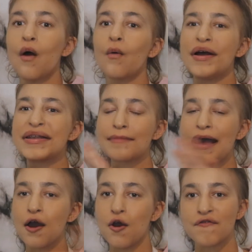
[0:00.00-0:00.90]
Once
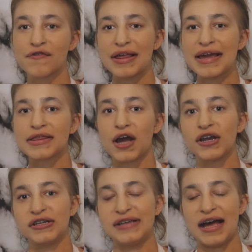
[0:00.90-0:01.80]
my overlays
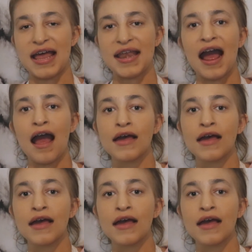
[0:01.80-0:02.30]
are done,